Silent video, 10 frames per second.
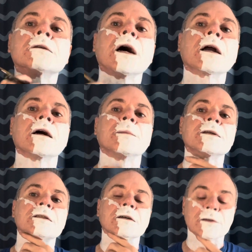I cut
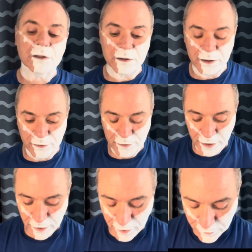myself good the other
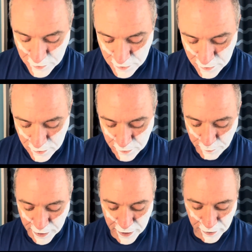day, and I was
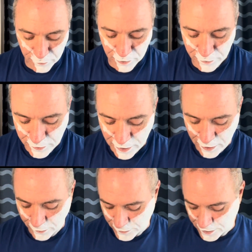debating whether or not
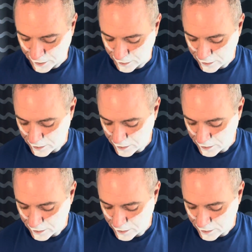I was gonna